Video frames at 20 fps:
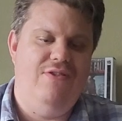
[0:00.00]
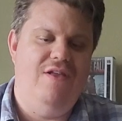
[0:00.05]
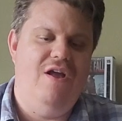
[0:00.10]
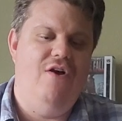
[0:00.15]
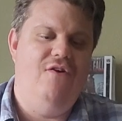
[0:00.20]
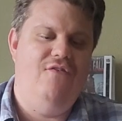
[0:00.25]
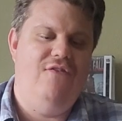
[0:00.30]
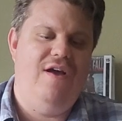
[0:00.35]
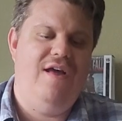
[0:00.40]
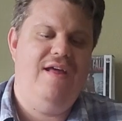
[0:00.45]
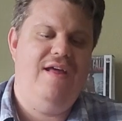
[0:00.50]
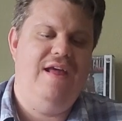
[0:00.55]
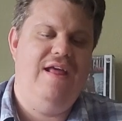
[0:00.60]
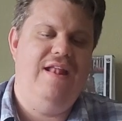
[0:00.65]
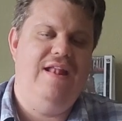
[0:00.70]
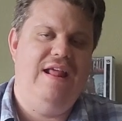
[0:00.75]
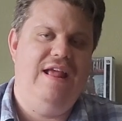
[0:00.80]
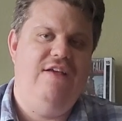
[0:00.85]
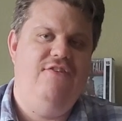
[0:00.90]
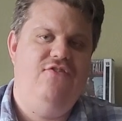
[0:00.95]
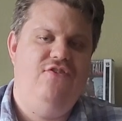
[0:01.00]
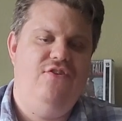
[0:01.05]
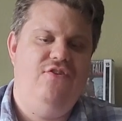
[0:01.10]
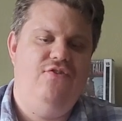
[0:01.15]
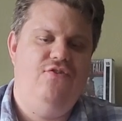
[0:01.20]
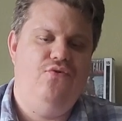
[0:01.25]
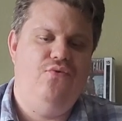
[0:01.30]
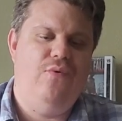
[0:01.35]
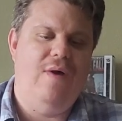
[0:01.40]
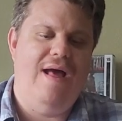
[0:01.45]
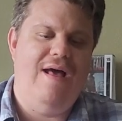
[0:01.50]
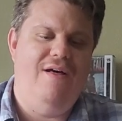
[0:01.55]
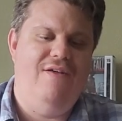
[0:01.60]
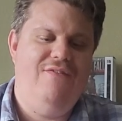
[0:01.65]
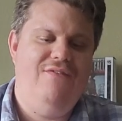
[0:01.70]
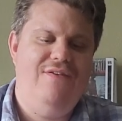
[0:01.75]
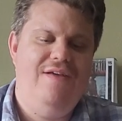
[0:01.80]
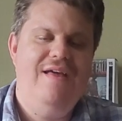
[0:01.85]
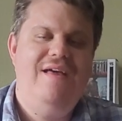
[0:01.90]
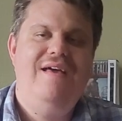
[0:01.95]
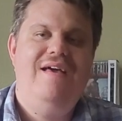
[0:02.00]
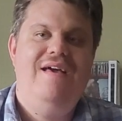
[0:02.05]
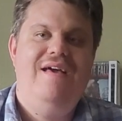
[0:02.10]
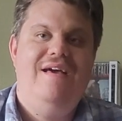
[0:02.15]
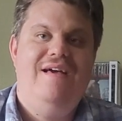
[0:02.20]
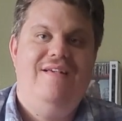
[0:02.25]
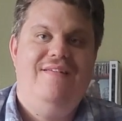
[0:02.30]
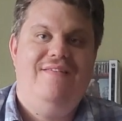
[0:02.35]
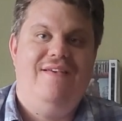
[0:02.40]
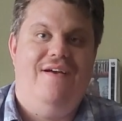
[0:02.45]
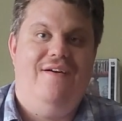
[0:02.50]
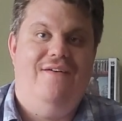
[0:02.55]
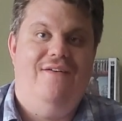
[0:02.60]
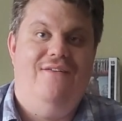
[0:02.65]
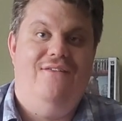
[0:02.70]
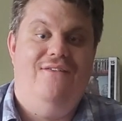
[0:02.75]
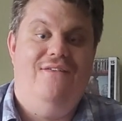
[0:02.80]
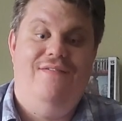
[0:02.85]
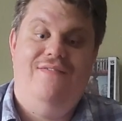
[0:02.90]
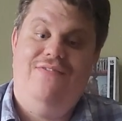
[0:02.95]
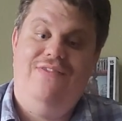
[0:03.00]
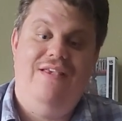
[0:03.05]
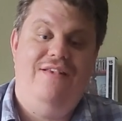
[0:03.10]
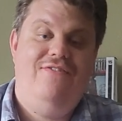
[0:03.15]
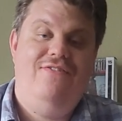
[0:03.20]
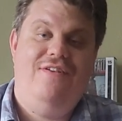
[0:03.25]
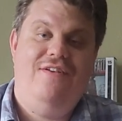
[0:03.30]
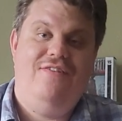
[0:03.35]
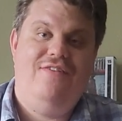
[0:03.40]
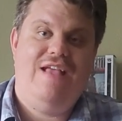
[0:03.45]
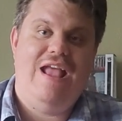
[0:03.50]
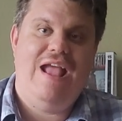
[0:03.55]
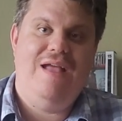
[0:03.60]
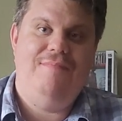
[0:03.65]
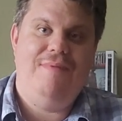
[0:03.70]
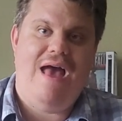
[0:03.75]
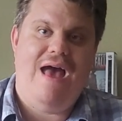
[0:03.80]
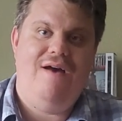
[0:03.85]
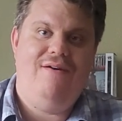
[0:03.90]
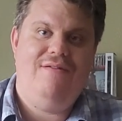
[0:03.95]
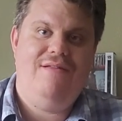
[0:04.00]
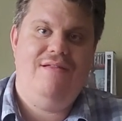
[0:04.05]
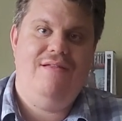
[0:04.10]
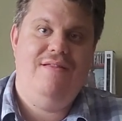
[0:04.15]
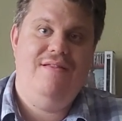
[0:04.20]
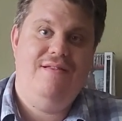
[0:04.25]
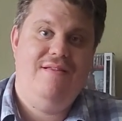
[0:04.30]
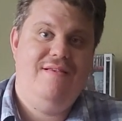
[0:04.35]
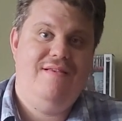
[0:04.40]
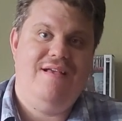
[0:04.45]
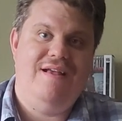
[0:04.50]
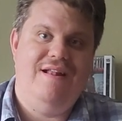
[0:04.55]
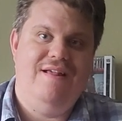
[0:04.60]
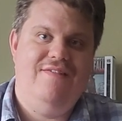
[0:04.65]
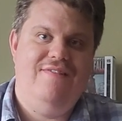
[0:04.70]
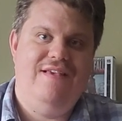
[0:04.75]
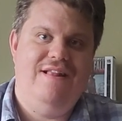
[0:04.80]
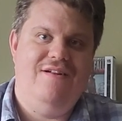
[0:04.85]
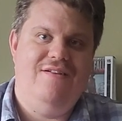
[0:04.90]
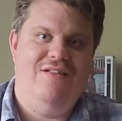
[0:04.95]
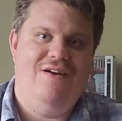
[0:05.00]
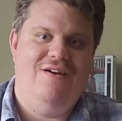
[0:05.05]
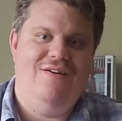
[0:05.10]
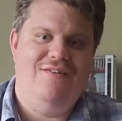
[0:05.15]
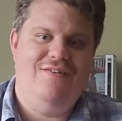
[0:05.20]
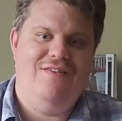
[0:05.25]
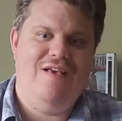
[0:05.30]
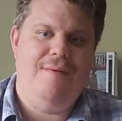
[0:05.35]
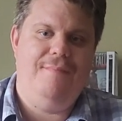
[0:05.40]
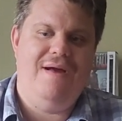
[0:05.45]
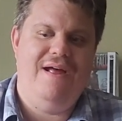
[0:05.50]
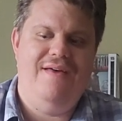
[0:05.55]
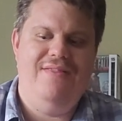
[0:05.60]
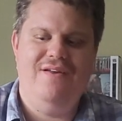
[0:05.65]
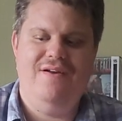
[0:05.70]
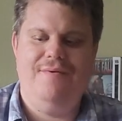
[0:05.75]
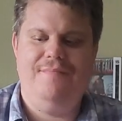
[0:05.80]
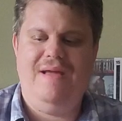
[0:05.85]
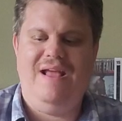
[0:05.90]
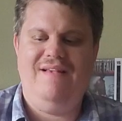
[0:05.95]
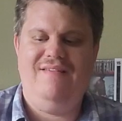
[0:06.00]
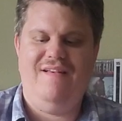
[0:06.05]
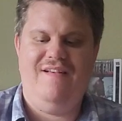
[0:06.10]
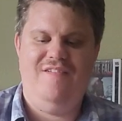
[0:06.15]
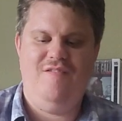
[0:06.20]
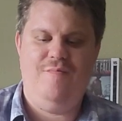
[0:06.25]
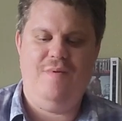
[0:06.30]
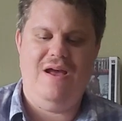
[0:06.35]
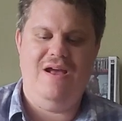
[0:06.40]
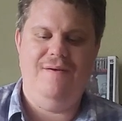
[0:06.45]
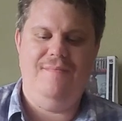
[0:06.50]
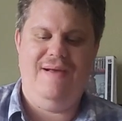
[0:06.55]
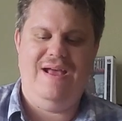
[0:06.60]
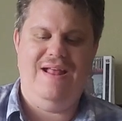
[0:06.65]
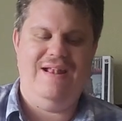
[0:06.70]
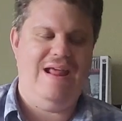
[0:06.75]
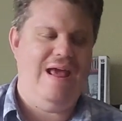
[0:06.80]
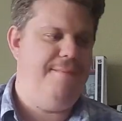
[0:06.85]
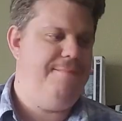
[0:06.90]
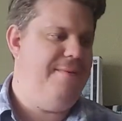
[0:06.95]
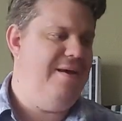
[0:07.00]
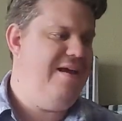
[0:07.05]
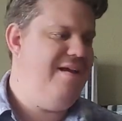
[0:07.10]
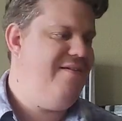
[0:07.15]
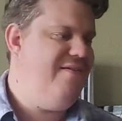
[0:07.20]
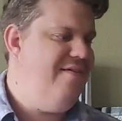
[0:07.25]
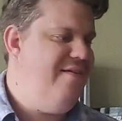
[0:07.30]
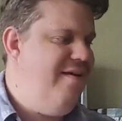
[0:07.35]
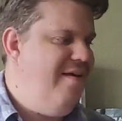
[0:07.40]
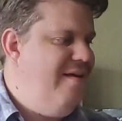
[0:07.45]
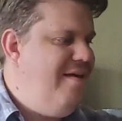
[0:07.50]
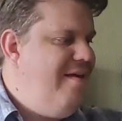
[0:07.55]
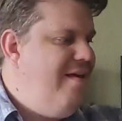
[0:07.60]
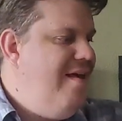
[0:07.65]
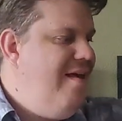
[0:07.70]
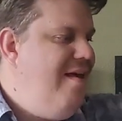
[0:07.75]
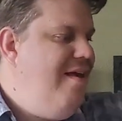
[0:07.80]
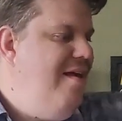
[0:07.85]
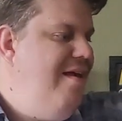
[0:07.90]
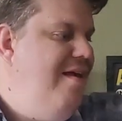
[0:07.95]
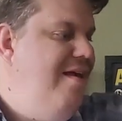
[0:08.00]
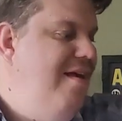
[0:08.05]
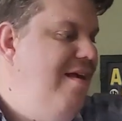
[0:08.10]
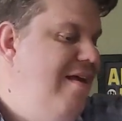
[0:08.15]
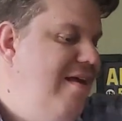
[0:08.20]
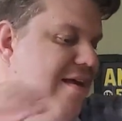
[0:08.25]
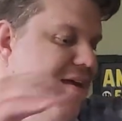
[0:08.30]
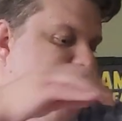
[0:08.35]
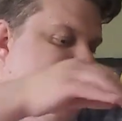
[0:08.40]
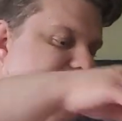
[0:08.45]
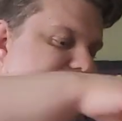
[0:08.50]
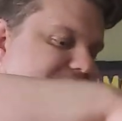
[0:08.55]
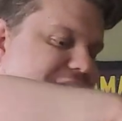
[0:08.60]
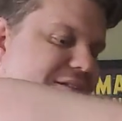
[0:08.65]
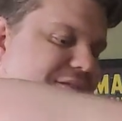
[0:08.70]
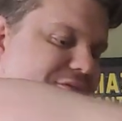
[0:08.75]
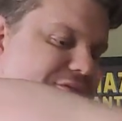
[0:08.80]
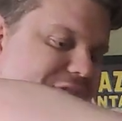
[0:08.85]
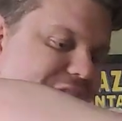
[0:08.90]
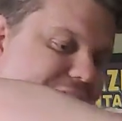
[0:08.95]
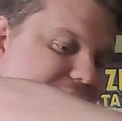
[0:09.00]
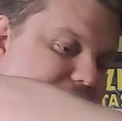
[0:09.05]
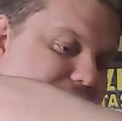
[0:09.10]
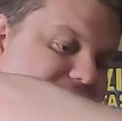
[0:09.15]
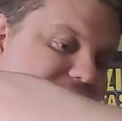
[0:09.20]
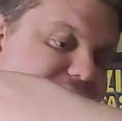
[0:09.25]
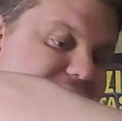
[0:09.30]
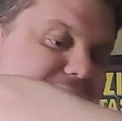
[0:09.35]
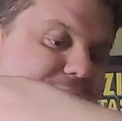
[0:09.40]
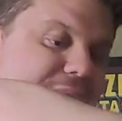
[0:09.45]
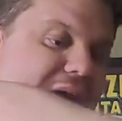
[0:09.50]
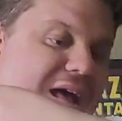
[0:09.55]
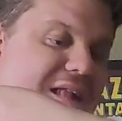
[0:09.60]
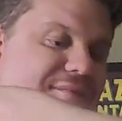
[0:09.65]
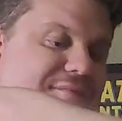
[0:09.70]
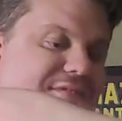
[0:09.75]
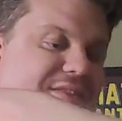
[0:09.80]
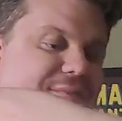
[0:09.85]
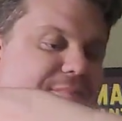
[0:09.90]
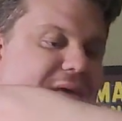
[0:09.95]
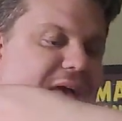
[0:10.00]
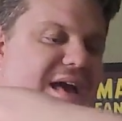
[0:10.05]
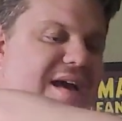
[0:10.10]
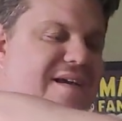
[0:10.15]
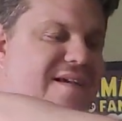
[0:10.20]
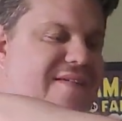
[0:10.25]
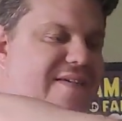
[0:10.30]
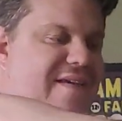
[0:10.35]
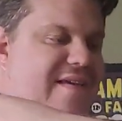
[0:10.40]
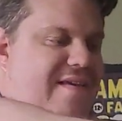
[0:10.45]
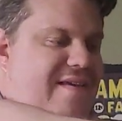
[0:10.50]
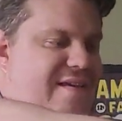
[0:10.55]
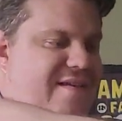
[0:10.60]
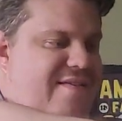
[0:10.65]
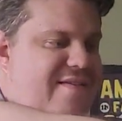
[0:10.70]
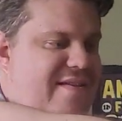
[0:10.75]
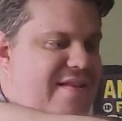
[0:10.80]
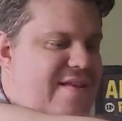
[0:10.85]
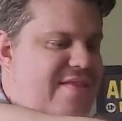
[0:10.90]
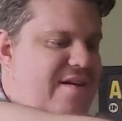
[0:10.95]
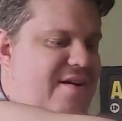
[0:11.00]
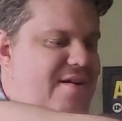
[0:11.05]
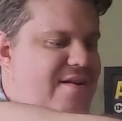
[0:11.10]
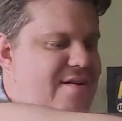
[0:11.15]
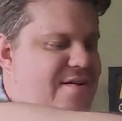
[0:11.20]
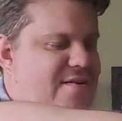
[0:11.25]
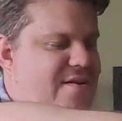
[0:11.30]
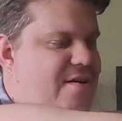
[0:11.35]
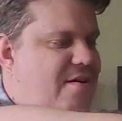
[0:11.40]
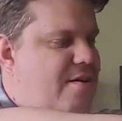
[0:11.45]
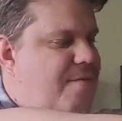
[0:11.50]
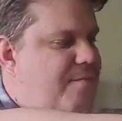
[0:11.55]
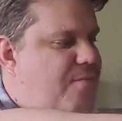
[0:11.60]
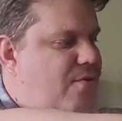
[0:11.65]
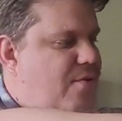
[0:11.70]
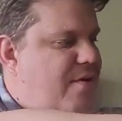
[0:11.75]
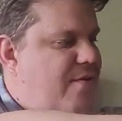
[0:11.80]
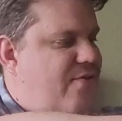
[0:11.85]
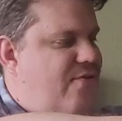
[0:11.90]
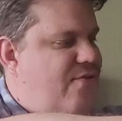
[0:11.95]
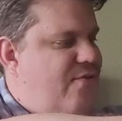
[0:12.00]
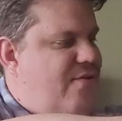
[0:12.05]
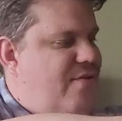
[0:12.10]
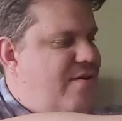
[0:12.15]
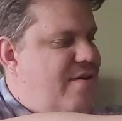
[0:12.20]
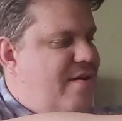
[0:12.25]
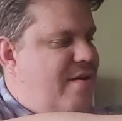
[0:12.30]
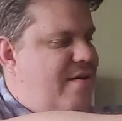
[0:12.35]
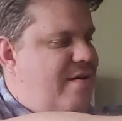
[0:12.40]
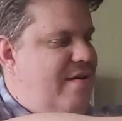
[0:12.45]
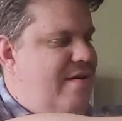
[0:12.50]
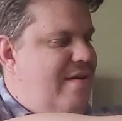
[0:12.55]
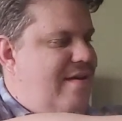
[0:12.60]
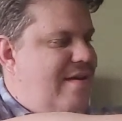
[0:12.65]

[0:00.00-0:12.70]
Nova in issue 12. So this just came out. It's going to sit alongside my other Amazing Spider-Man epics. And coming to the bottom of the box, another cardboard sorter.